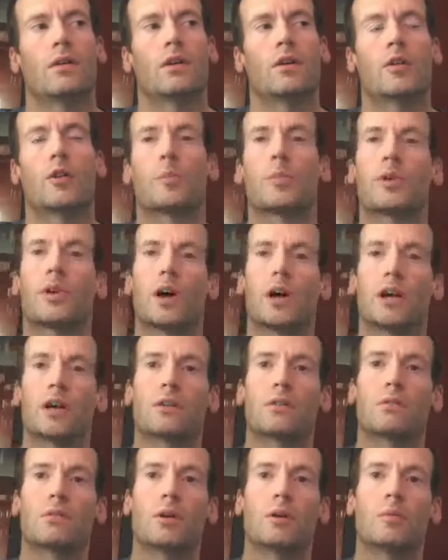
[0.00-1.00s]
The
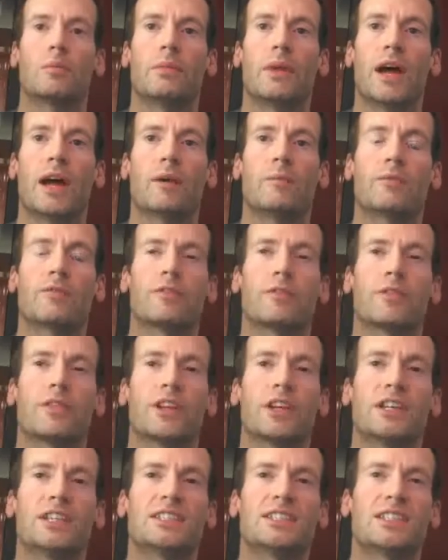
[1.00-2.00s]
product roadmap for
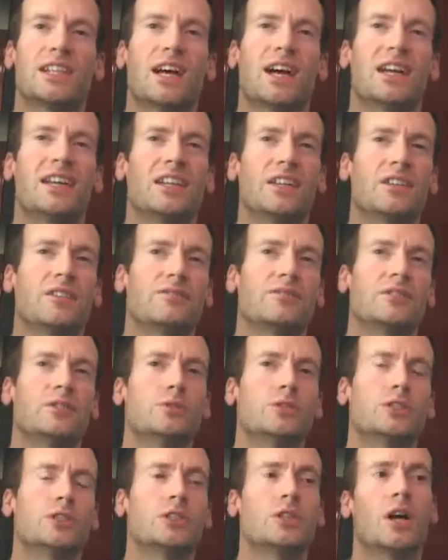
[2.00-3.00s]
this in the
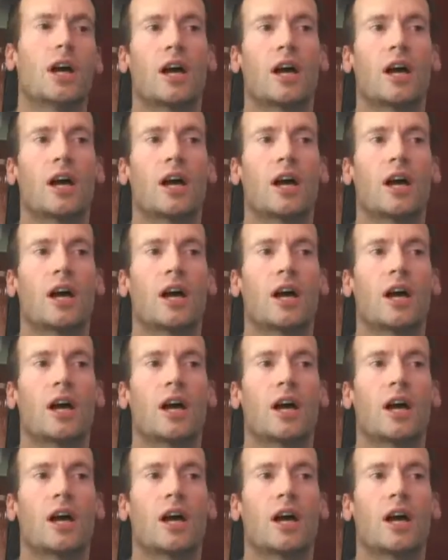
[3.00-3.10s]
future,